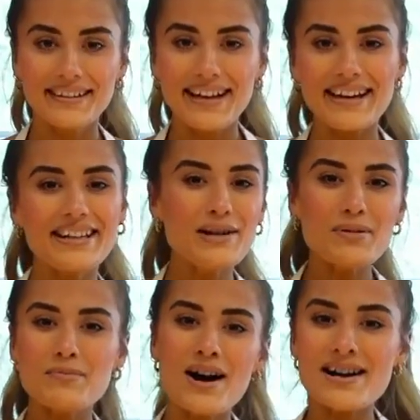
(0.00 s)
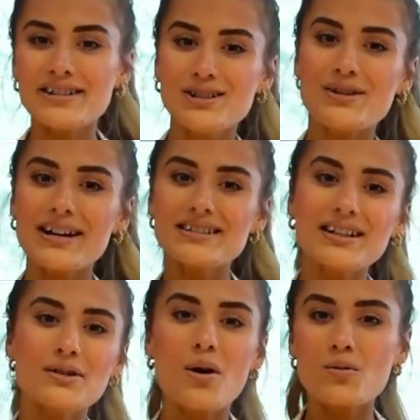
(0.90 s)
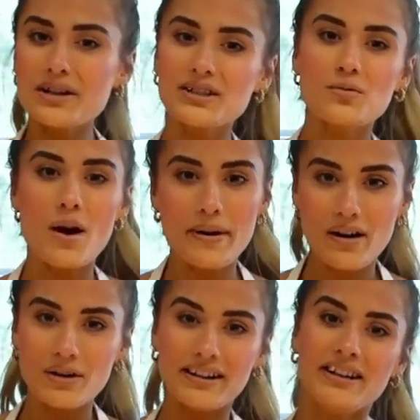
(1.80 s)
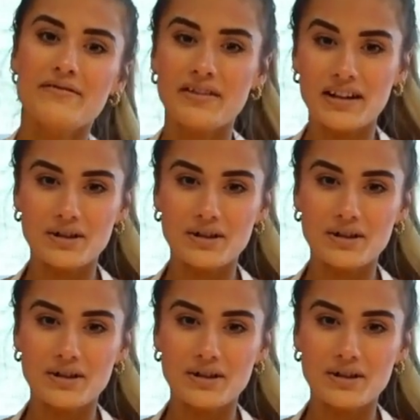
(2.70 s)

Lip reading: And keep in mind, you guys can always swap out any of the